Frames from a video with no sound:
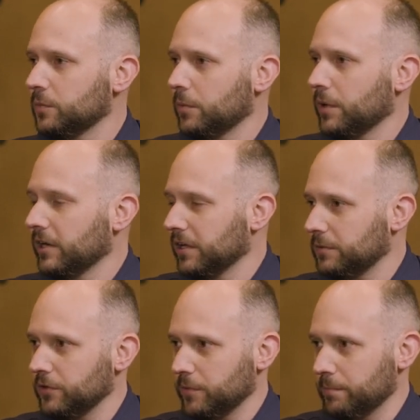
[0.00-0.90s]
Well, why not
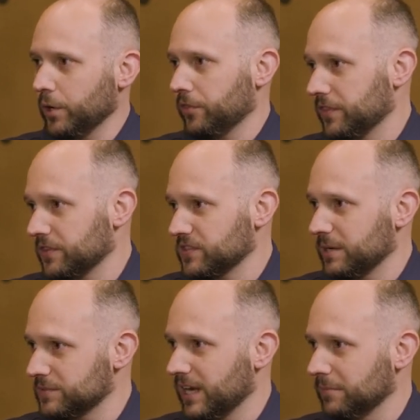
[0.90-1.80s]
do them both at the
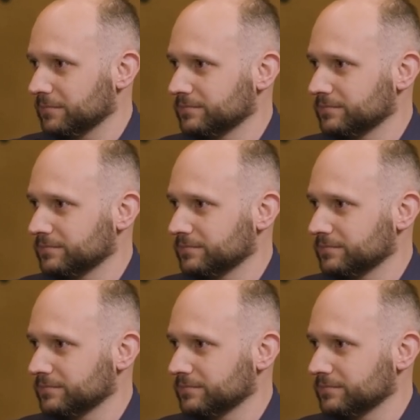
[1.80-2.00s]
same time?